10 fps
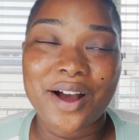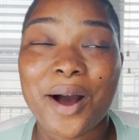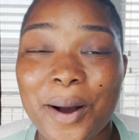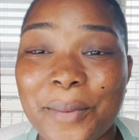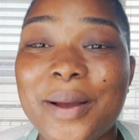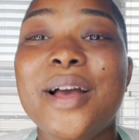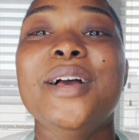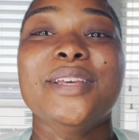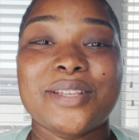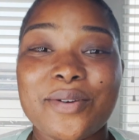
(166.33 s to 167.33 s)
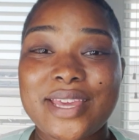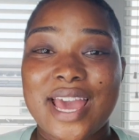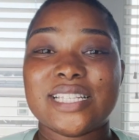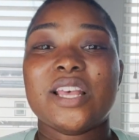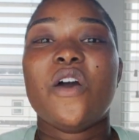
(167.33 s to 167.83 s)
um, so
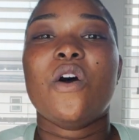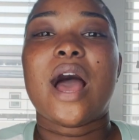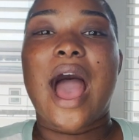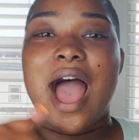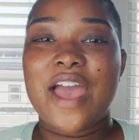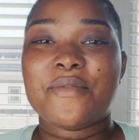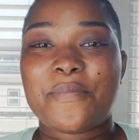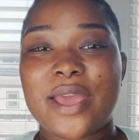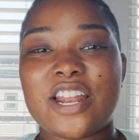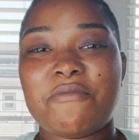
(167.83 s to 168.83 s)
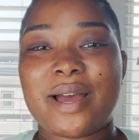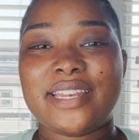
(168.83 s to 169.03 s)
yes, I have been paying off my